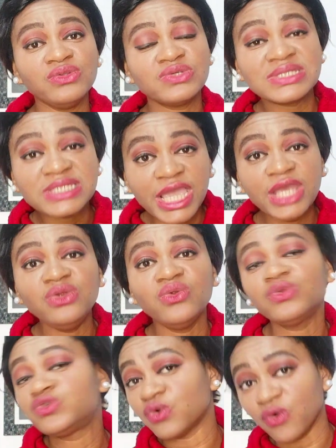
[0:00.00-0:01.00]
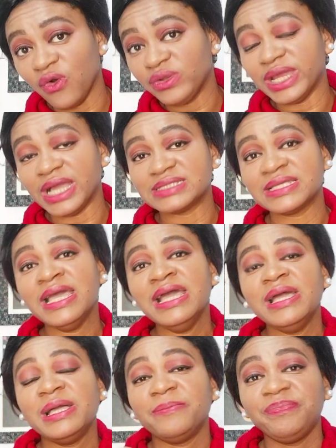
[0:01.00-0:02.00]
say no to others?
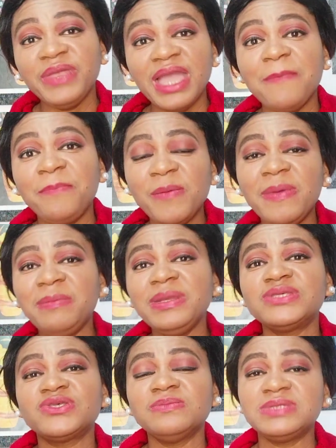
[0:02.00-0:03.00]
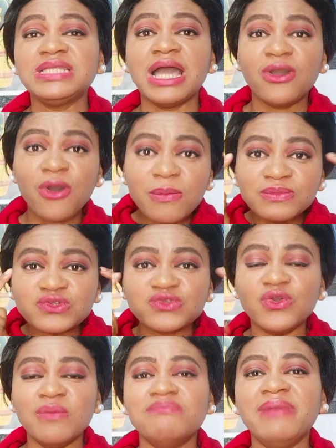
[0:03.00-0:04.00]
There are probably something that comes
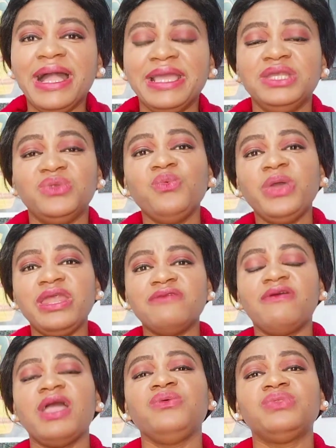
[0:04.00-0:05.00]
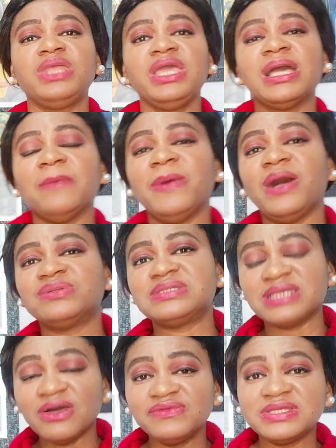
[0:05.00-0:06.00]
to your mind whenever you think about
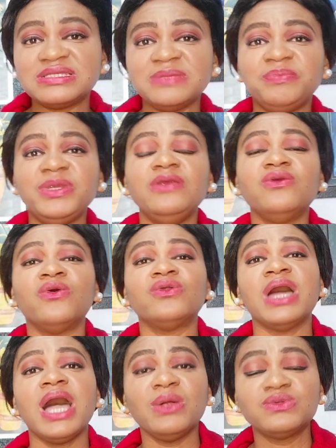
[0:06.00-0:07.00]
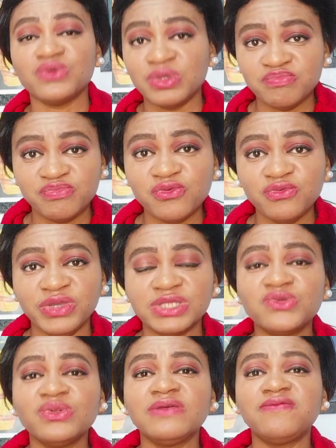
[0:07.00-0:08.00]
self-discipline on how to improve it.
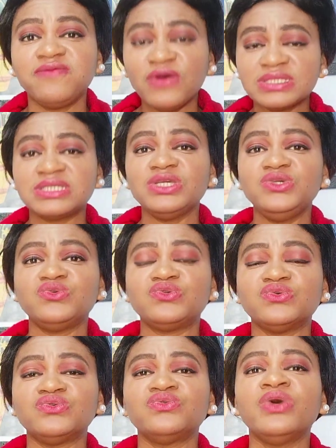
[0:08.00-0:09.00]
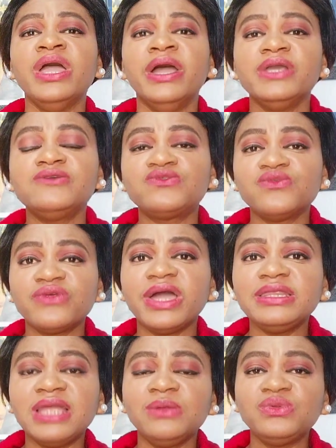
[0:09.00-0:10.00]
So the first thing you to do is to
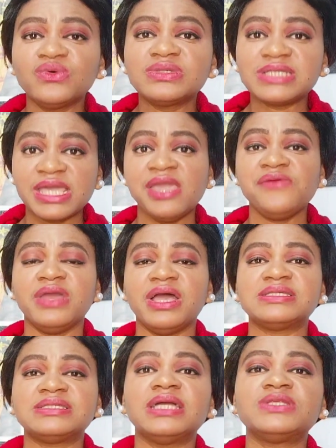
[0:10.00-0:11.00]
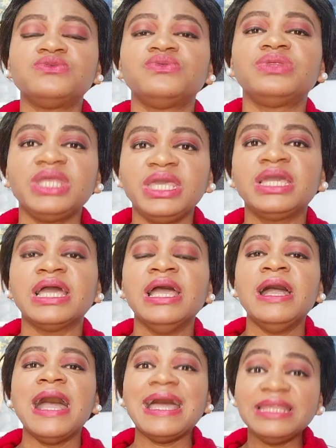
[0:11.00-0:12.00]
write down those areas that you think,
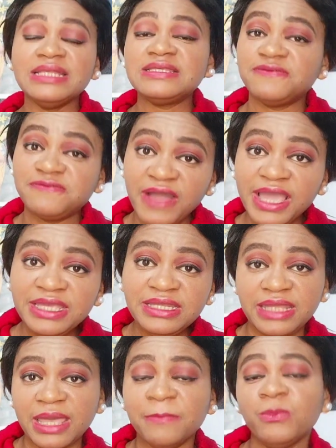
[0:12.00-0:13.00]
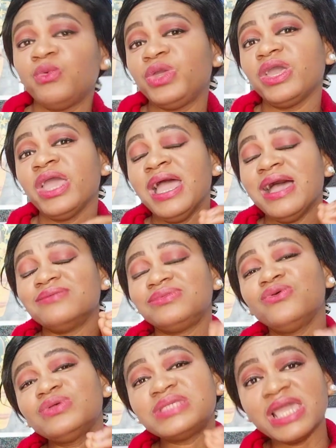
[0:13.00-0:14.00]
identifying them with
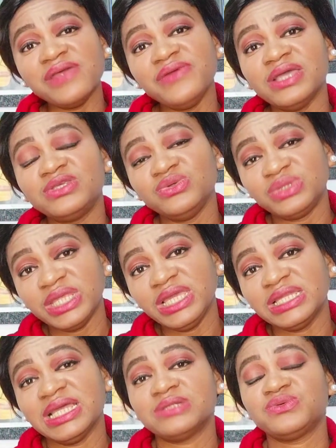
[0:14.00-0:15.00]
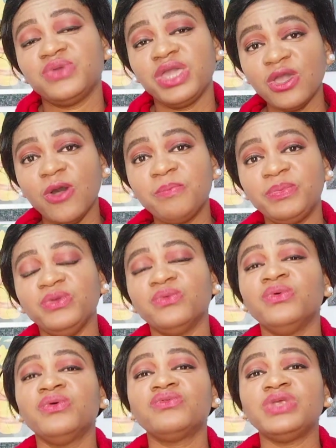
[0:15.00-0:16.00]
those areas you think that will help
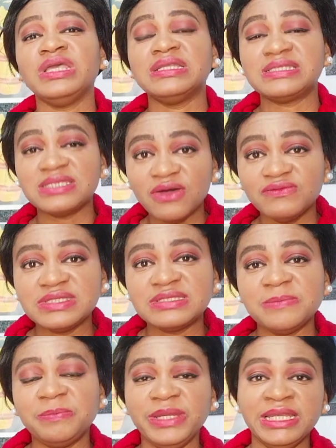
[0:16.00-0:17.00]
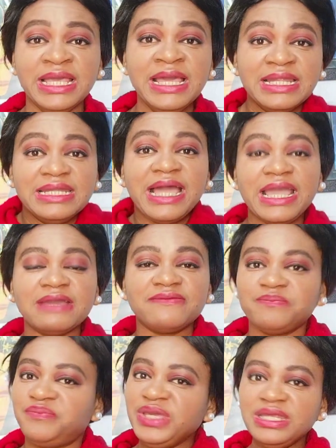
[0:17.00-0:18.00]
you in self-discipline.
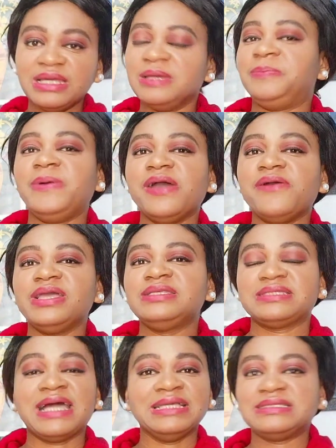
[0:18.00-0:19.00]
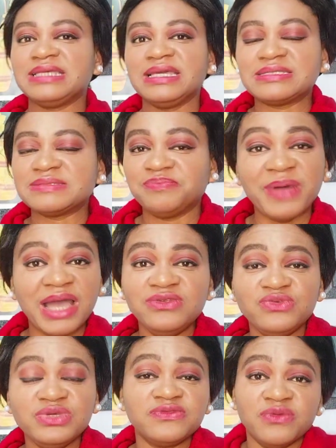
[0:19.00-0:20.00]
Like being a parent, I set
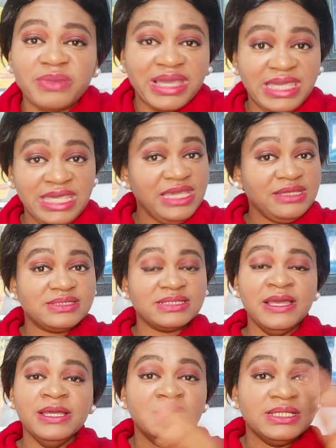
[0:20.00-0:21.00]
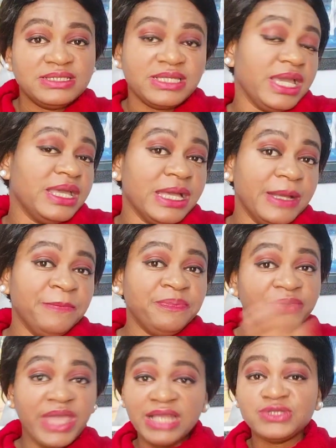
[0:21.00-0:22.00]
boundaries for my kids.
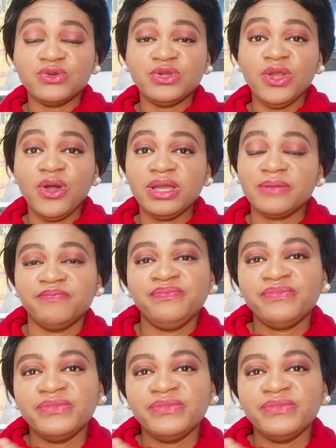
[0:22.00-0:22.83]
8 o'clock,